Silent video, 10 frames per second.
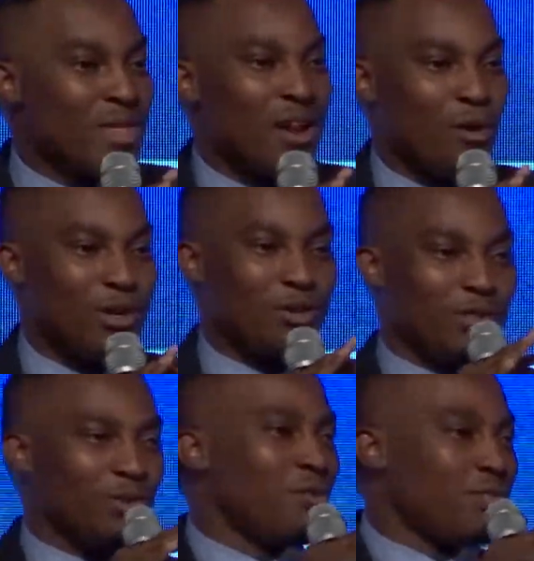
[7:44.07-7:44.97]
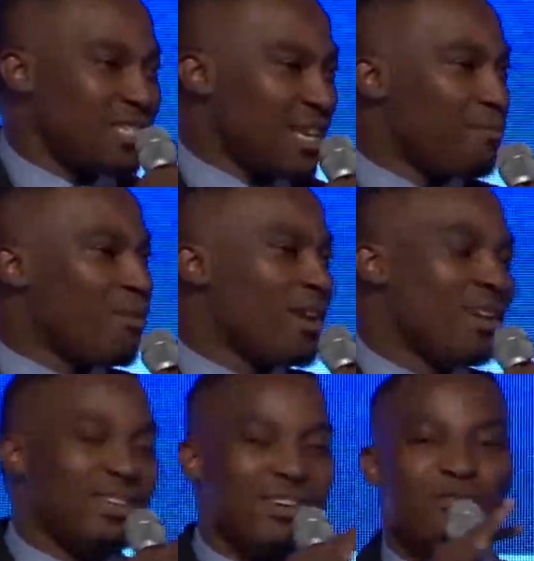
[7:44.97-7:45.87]
which was sort of separate and
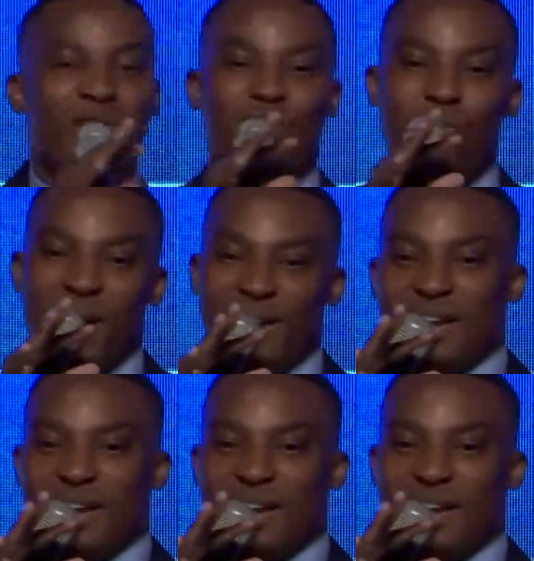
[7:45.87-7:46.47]
didn't run quite